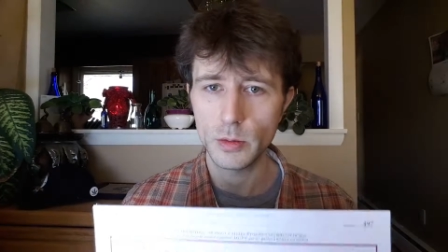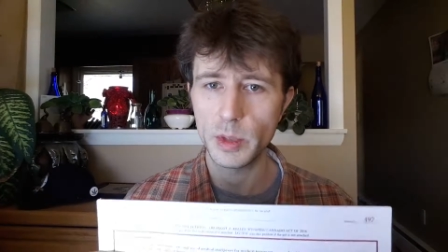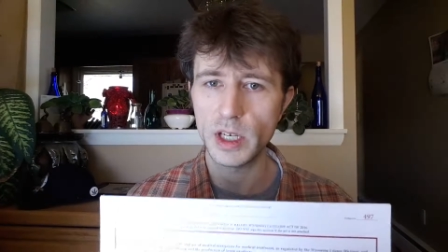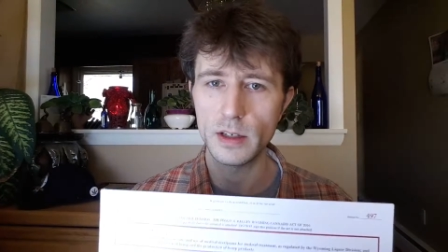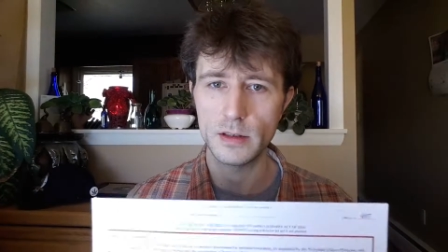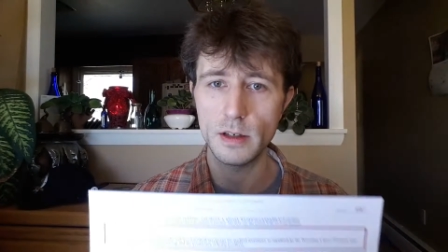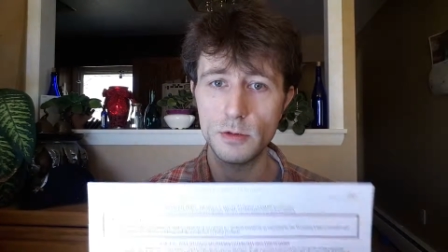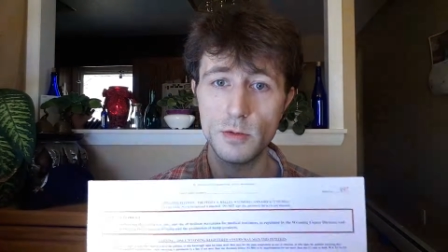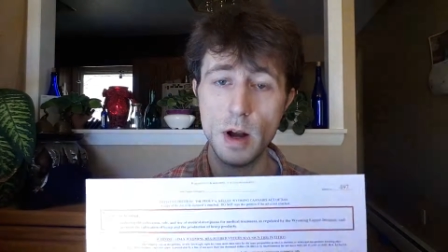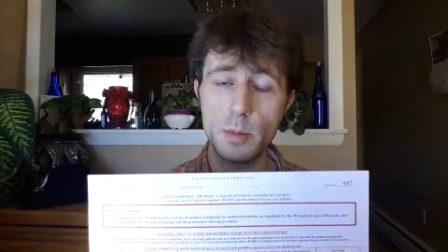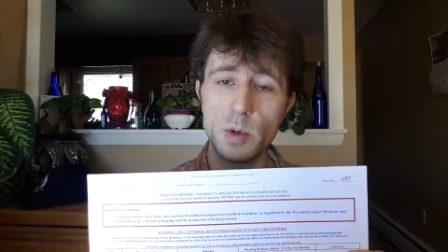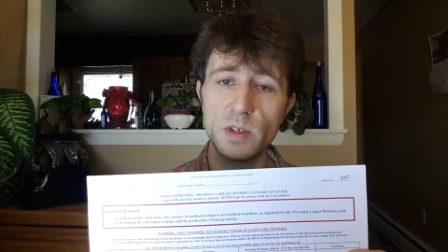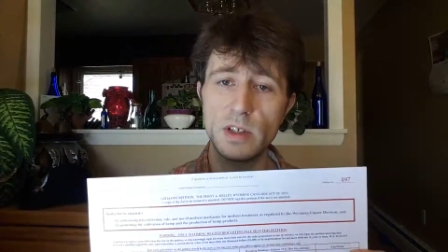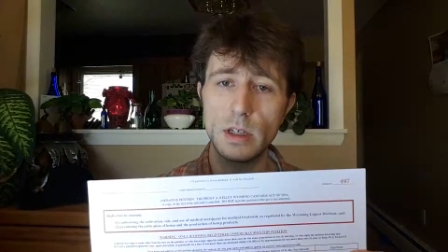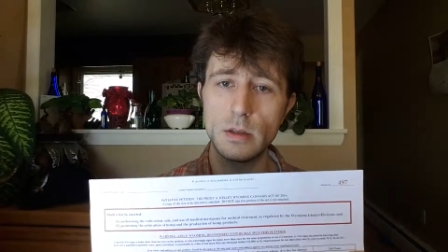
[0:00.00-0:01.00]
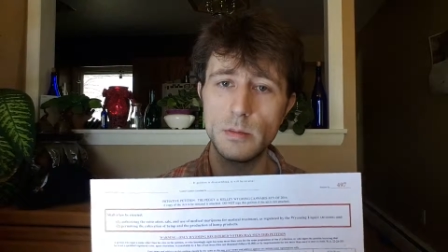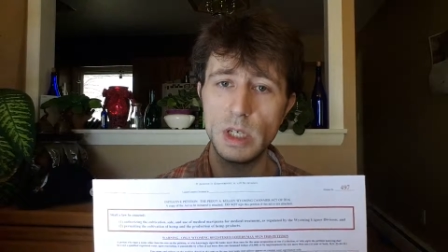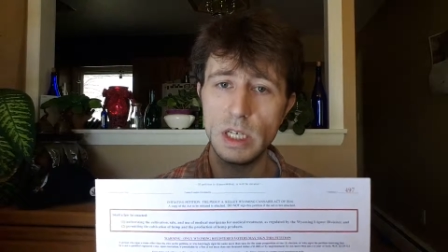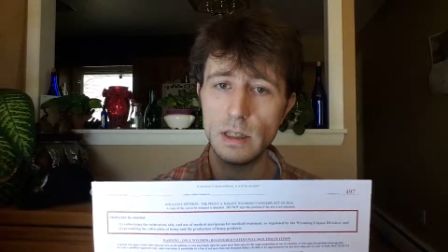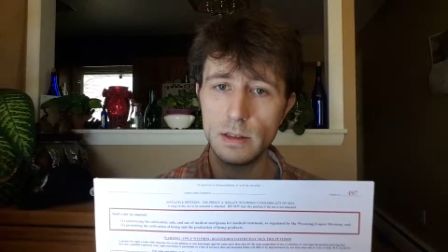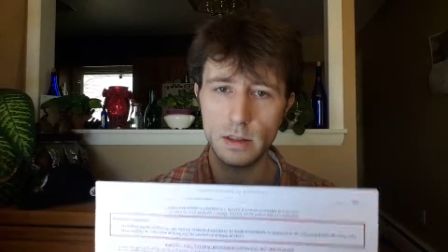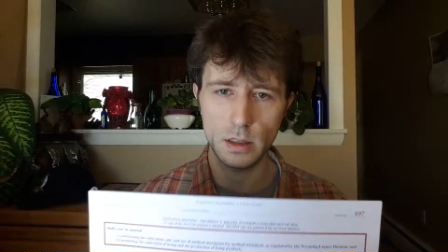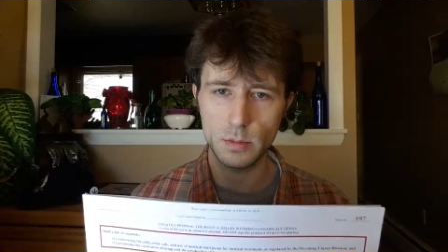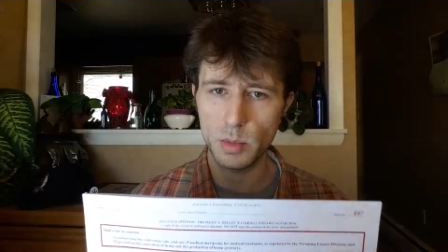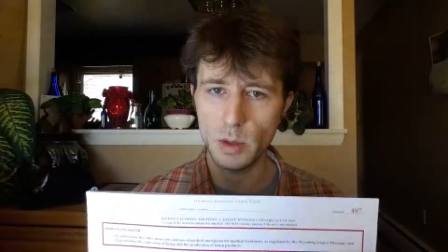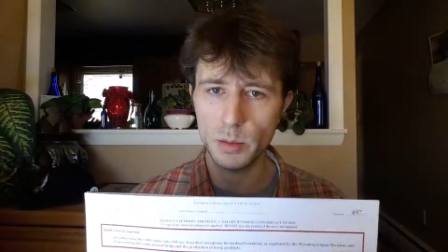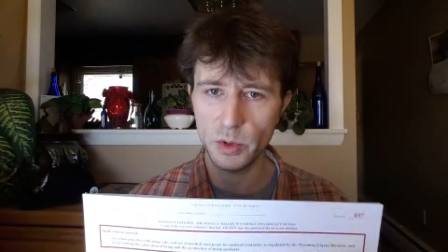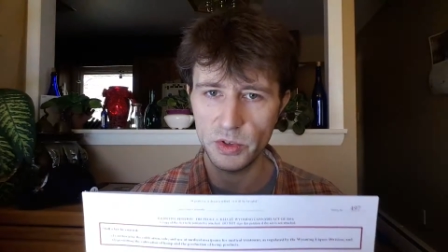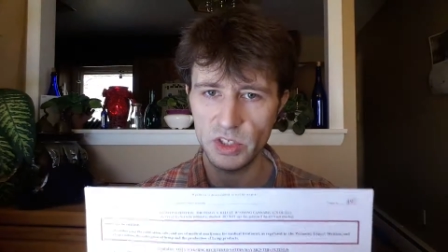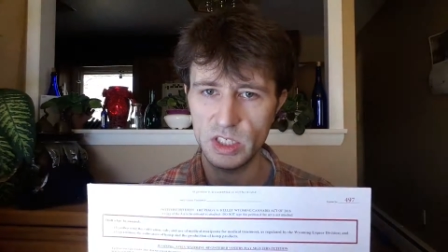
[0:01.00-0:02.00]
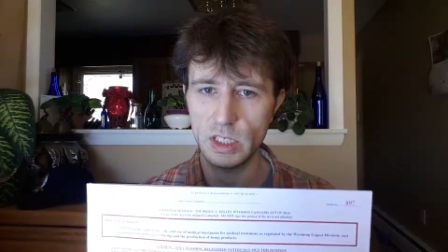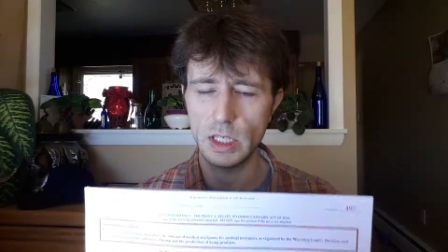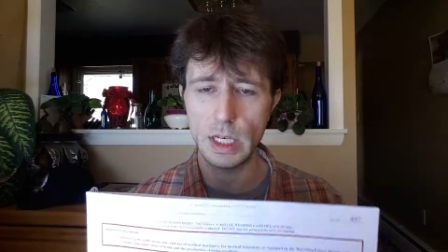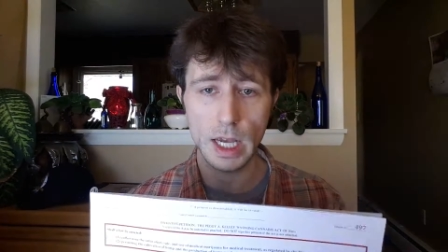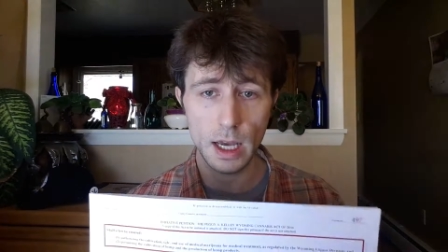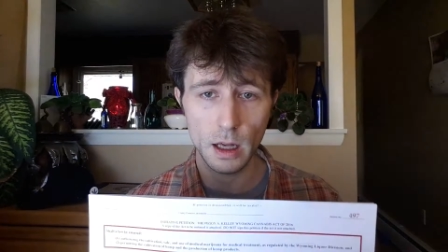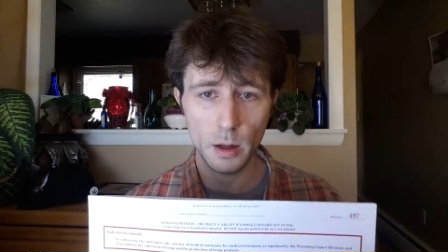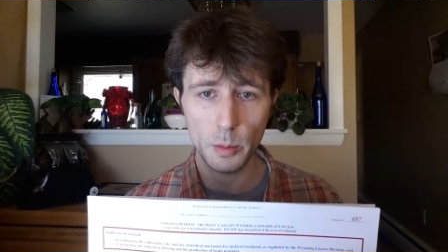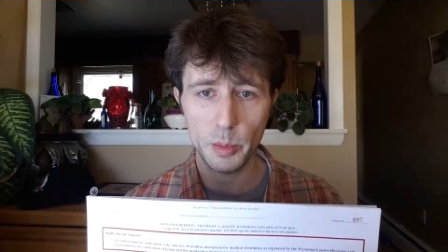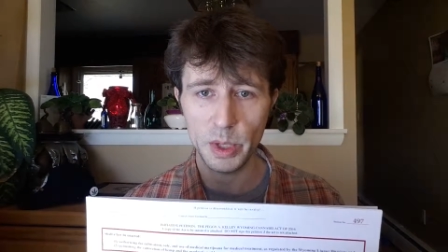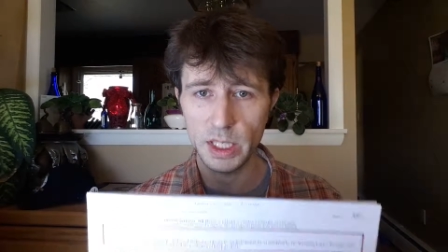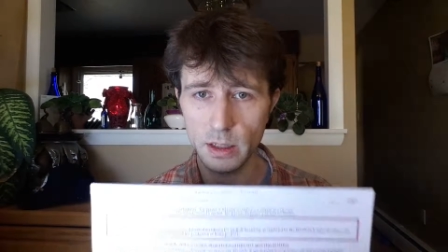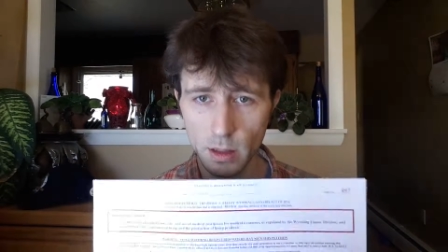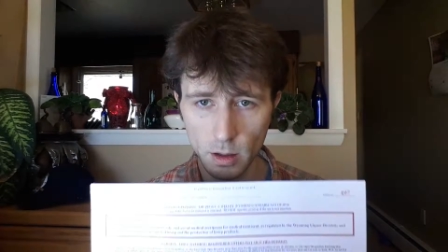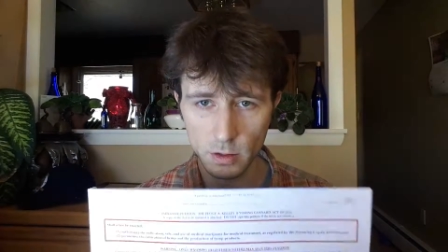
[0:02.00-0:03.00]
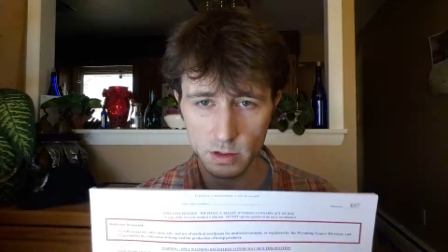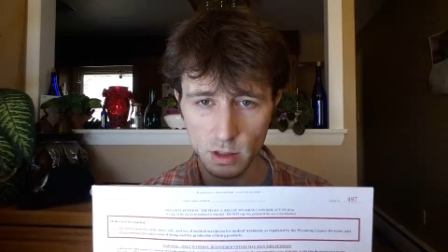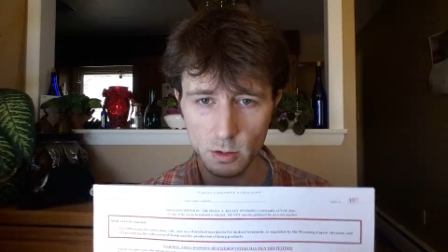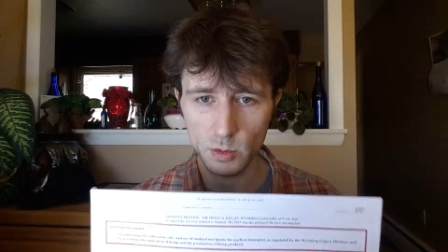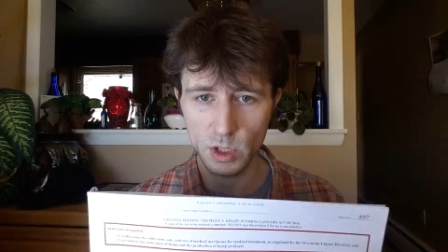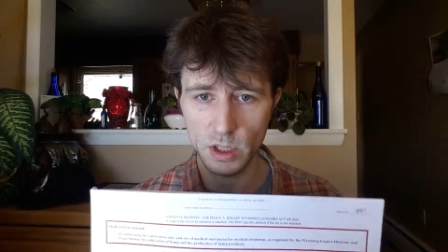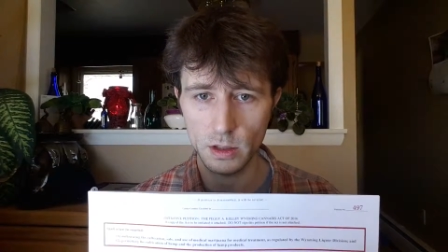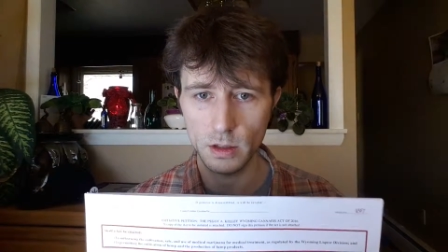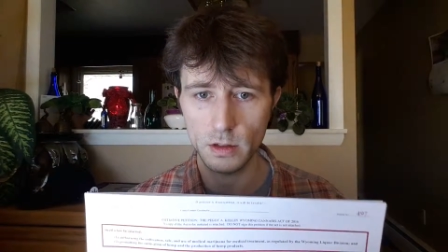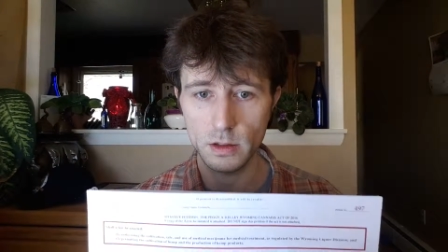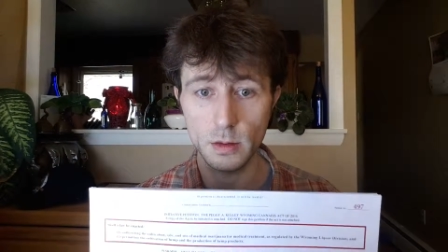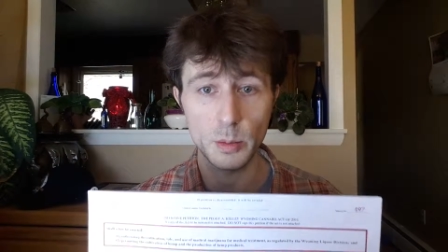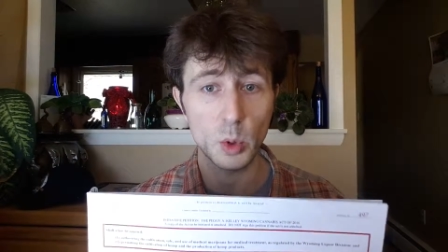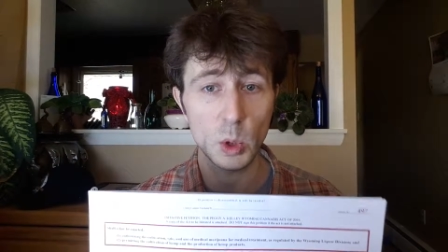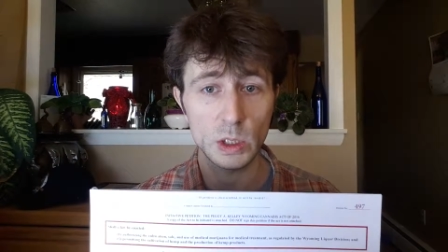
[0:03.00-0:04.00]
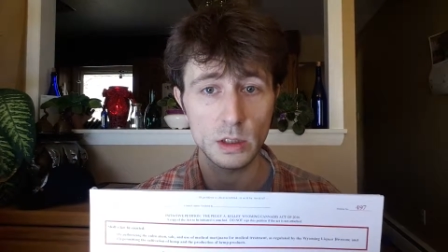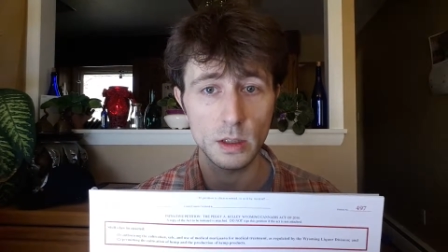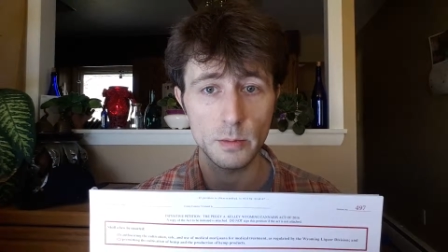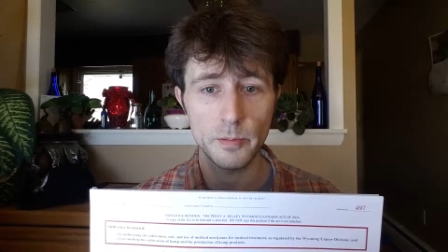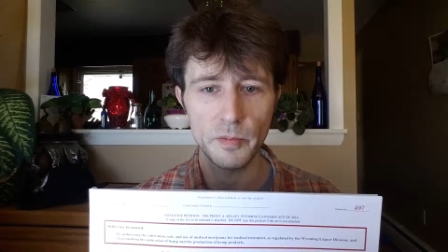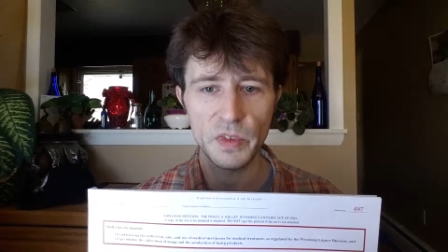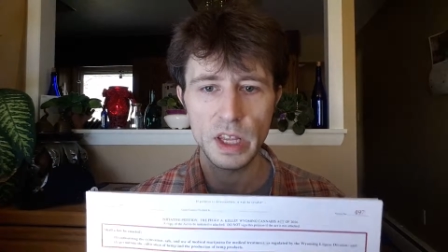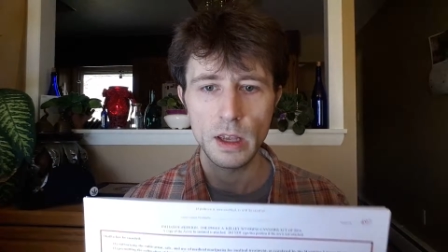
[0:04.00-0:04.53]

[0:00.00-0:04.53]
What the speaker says: because these represent many sick people that need help and those that are willing to support them.